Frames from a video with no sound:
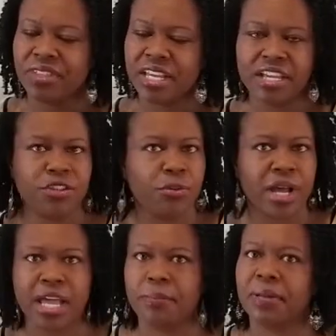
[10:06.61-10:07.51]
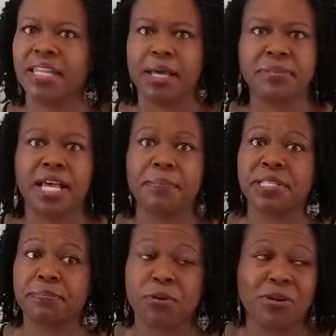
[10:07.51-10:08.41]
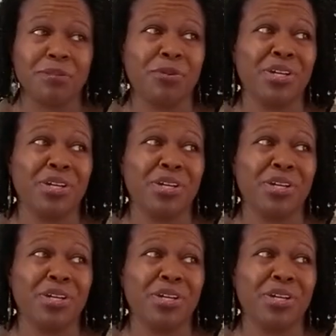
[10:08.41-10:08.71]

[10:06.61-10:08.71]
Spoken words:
Either way, my laptop is portable,